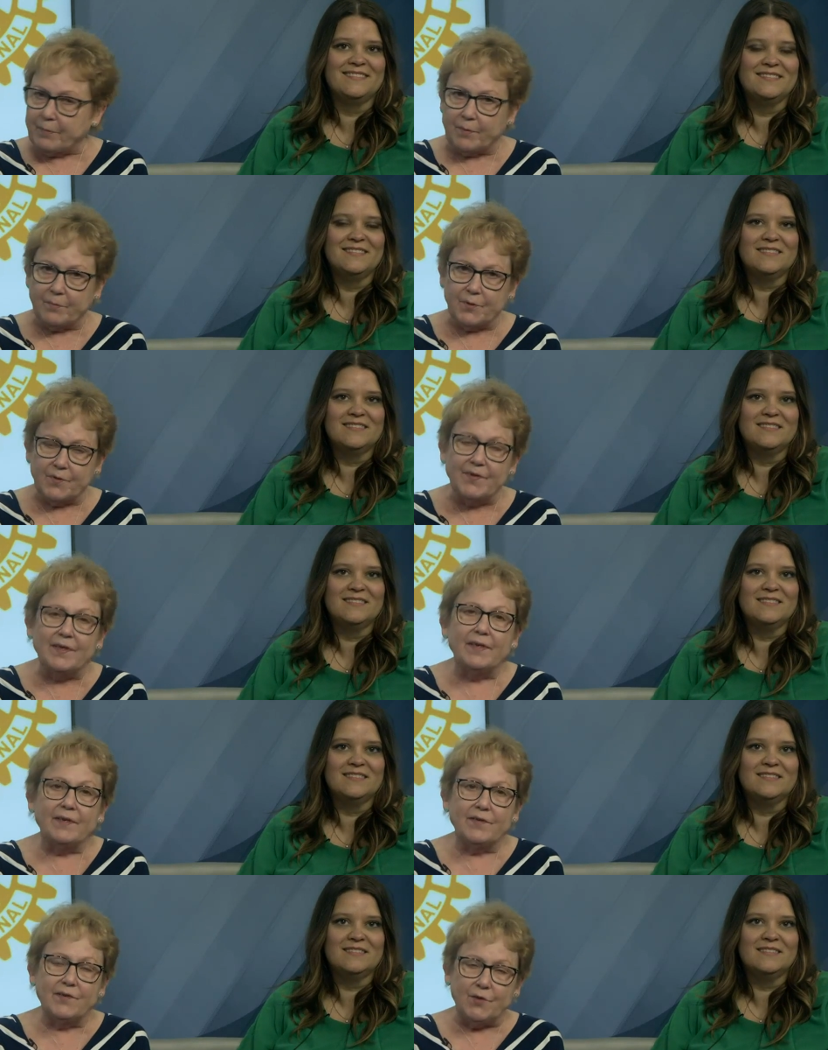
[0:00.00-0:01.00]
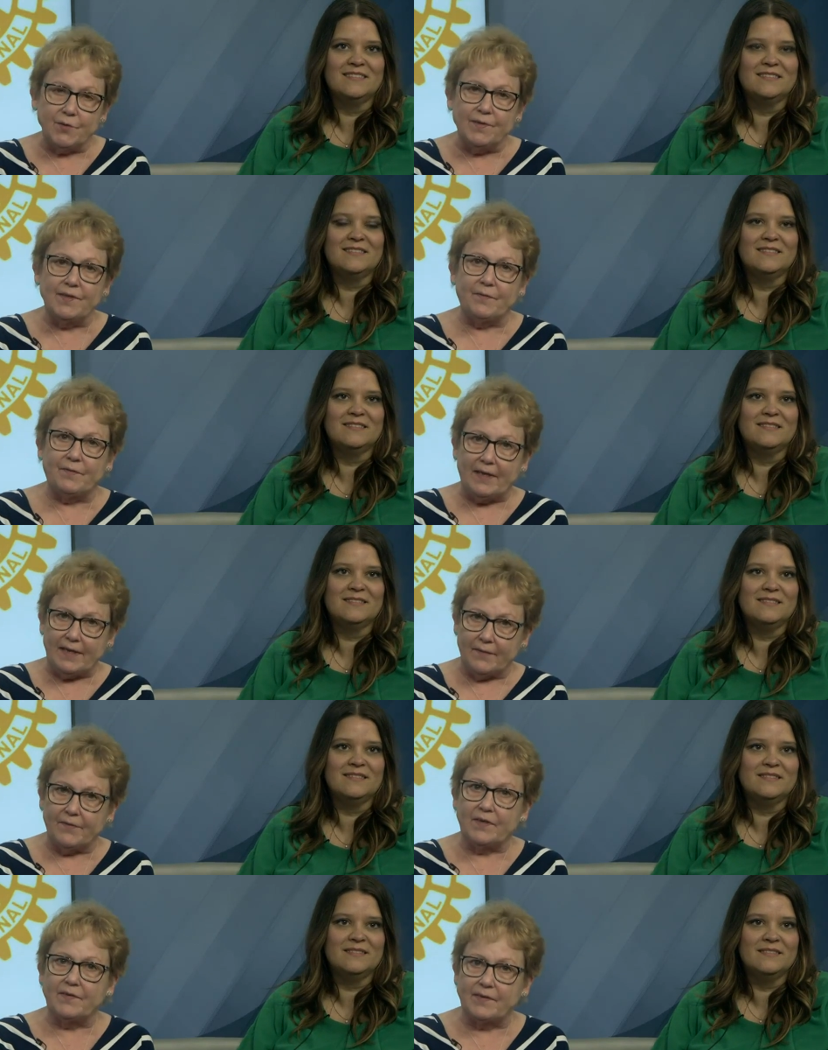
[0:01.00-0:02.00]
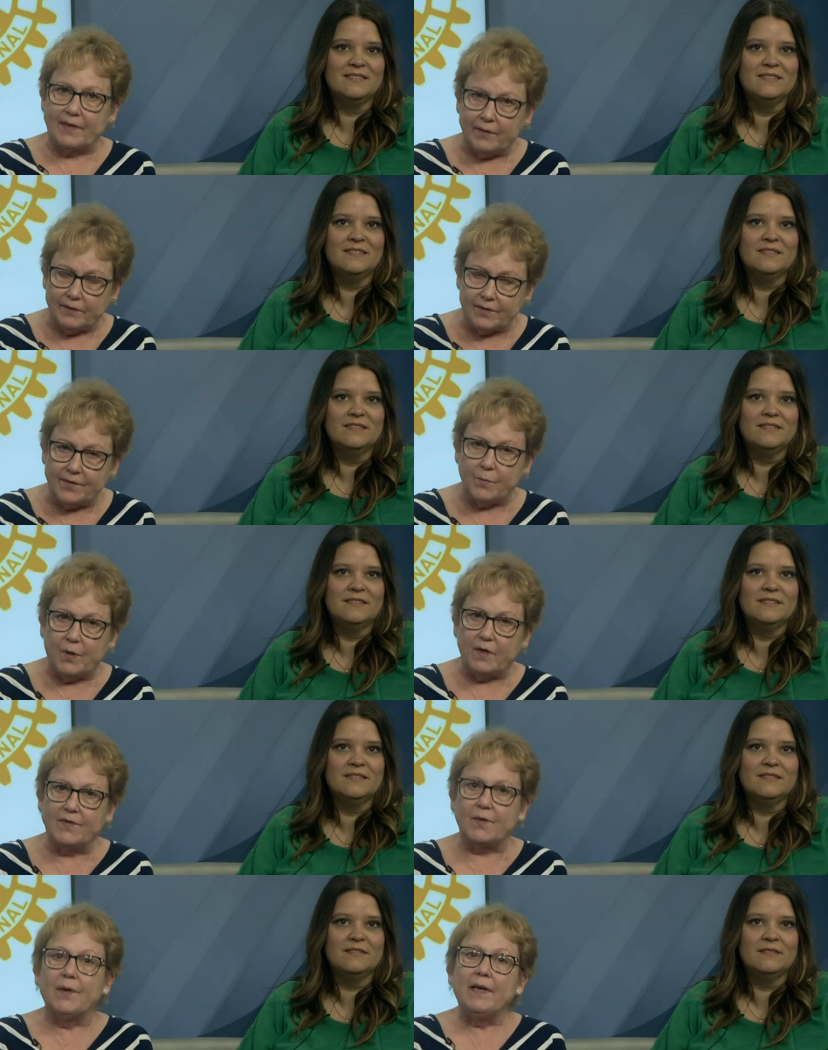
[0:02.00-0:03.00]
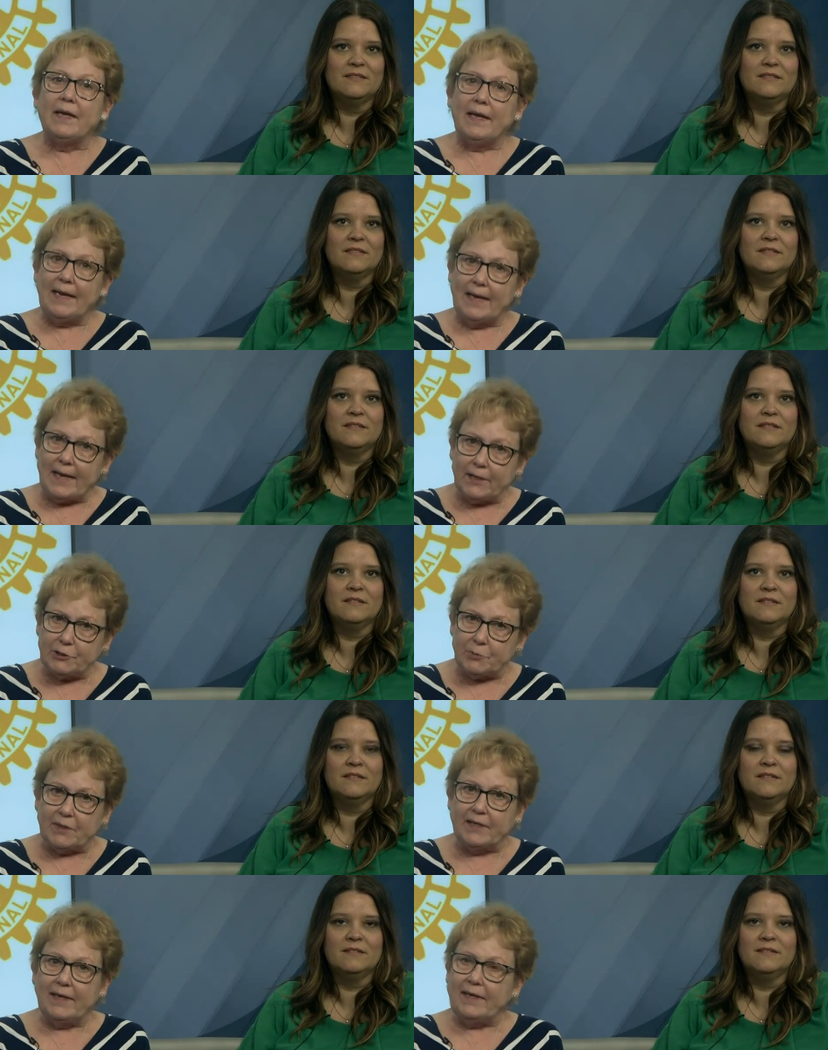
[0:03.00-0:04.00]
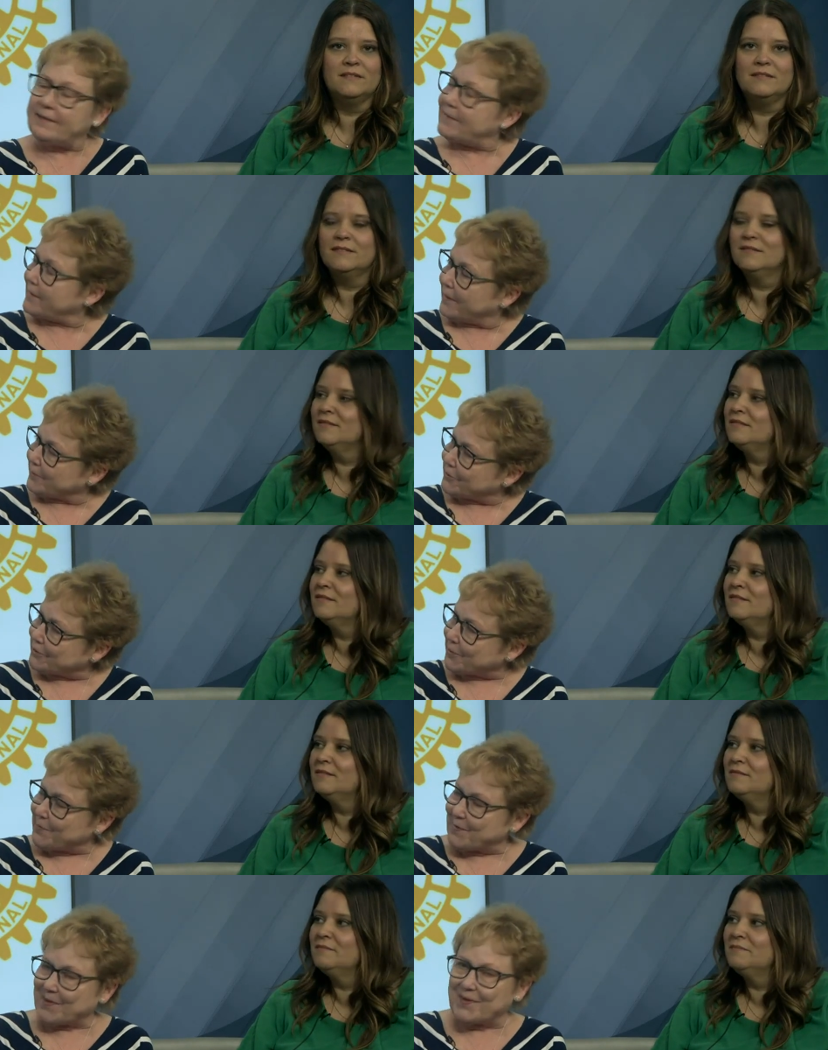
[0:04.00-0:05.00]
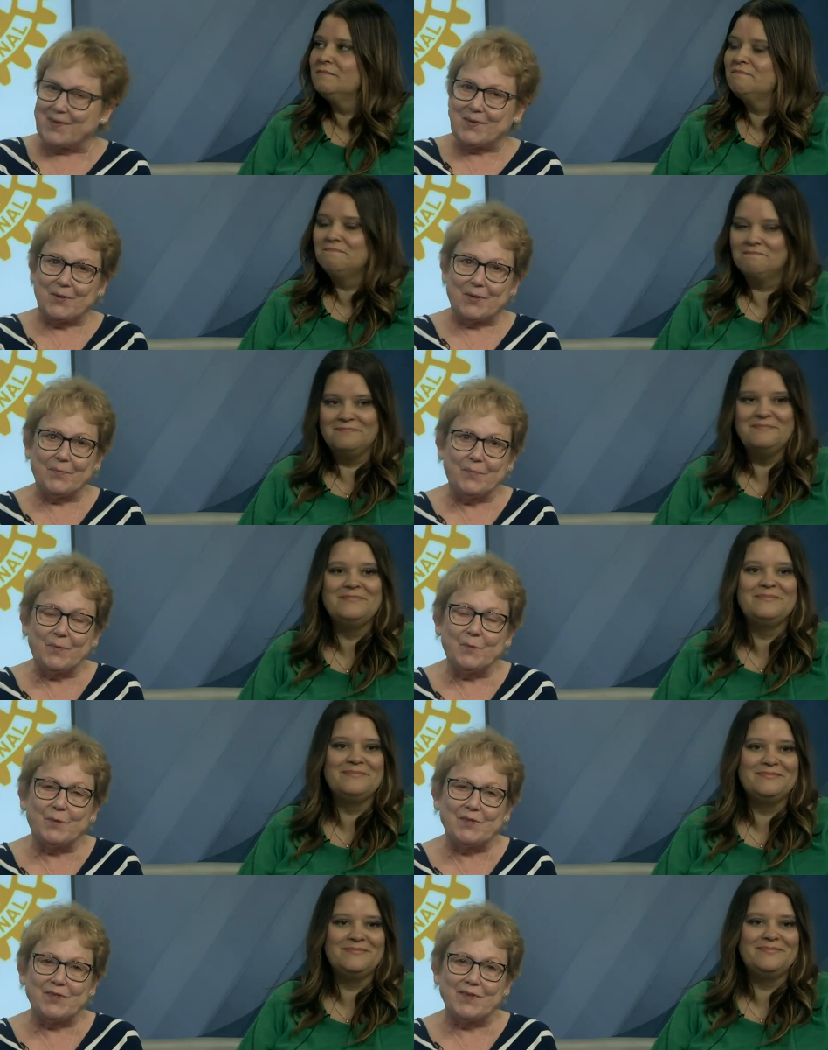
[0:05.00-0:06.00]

Speaker 1: members, students if they have excelled as well. So actually eight scholarships this eight year, scholarships.